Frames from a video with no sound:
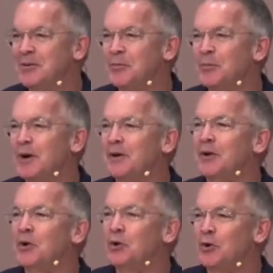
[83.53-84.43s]
But
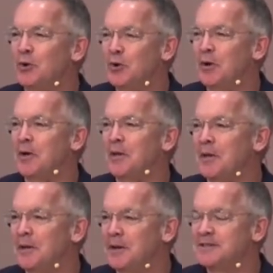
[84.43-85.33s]

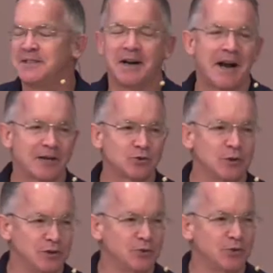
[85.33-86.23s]
it's not
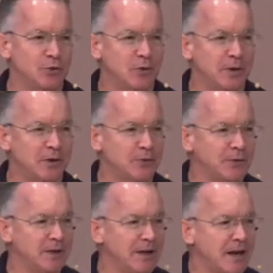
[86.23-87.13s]
actually true. I don't
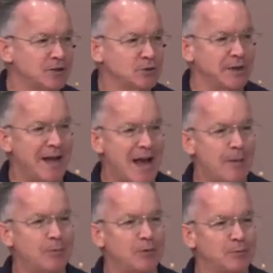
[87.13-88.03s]
think it actually
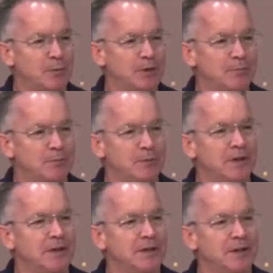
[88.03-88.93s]
happened, but
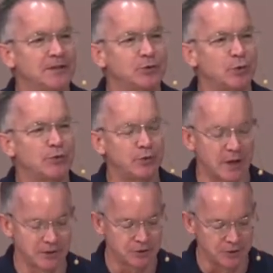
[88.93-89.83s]
it's a
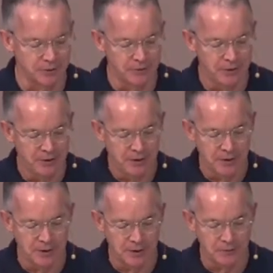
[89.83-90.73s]
reflection
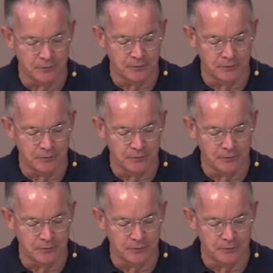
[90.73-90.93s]
of